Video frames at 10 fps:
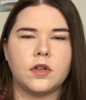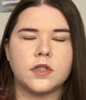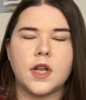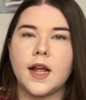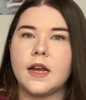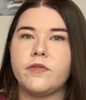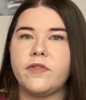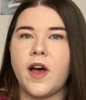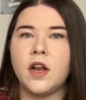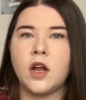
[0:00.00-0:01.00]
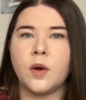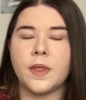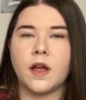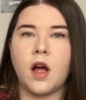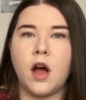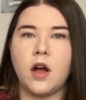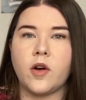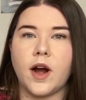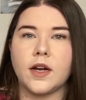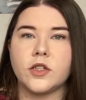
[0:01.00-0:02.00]
It's like an inferno with the car
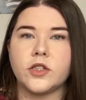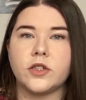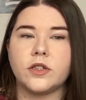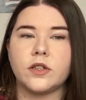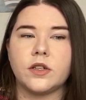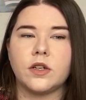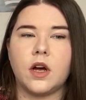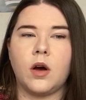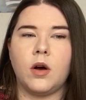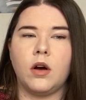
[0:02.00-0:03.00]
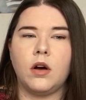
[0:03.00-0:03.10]
crash. Oh.